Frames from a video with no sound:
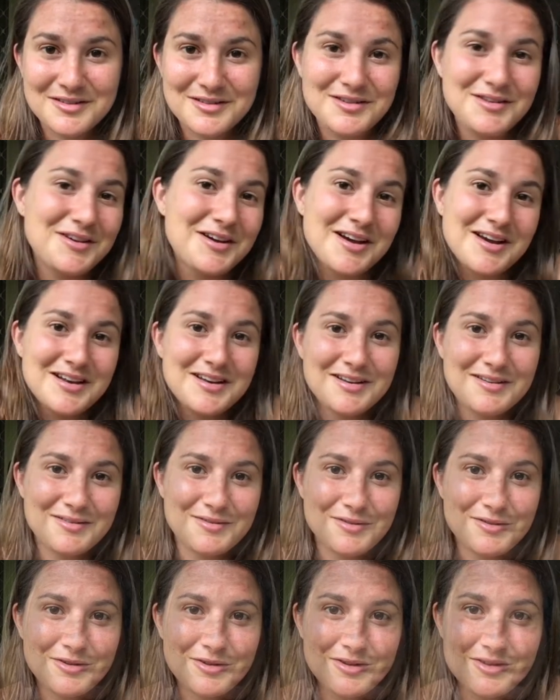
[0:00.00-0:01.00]
You can't
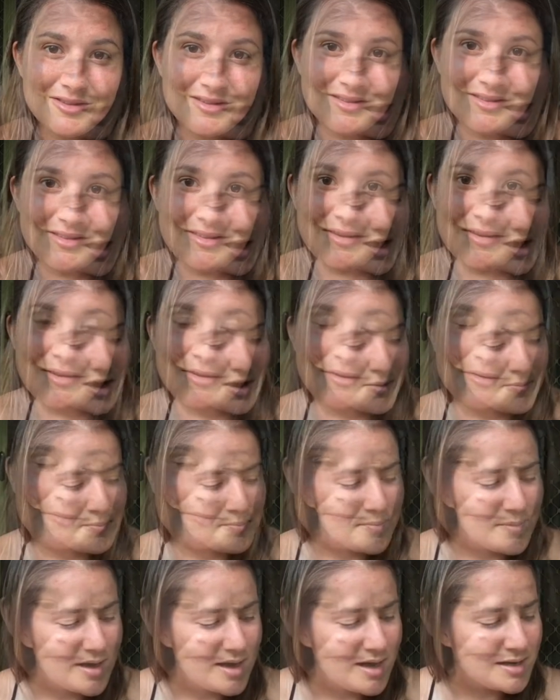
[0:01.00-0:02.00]
ignore it. So,
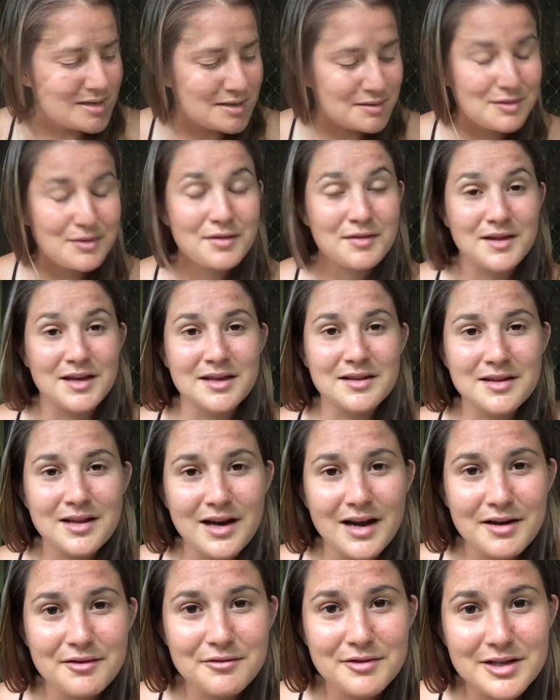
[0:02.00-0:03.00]
another thing that
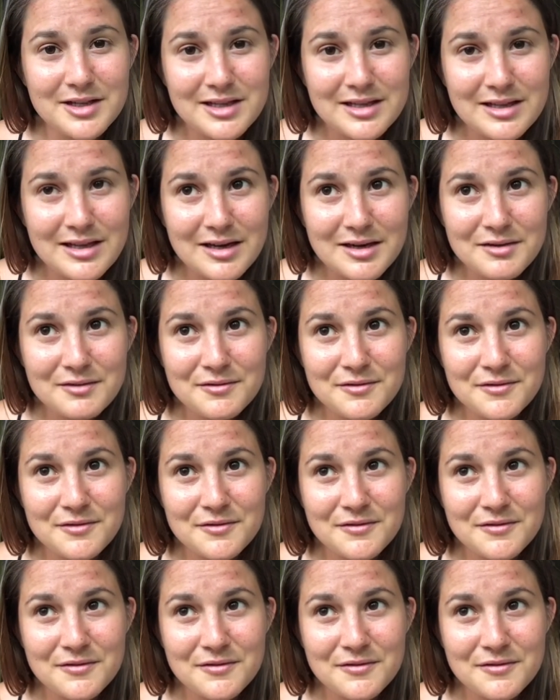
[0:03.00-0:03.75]
I really love